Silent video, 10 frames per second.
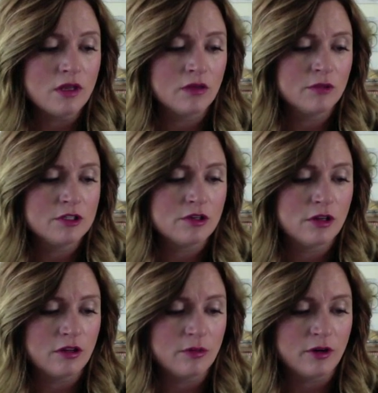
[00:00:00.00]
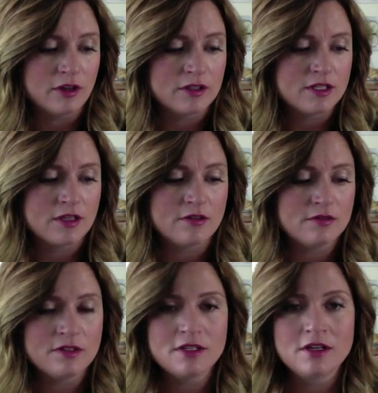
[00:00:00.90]
going to show you all the products I
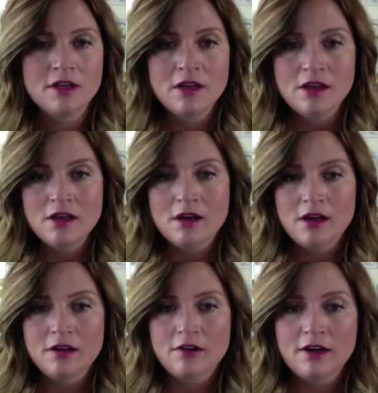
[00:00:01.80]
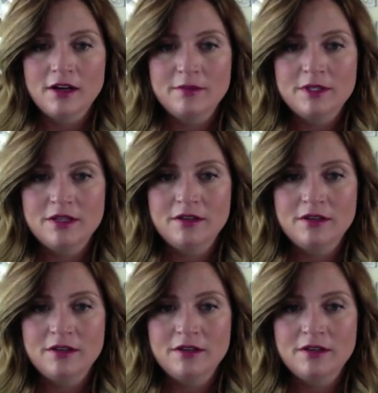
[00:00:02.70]
used. I grabbed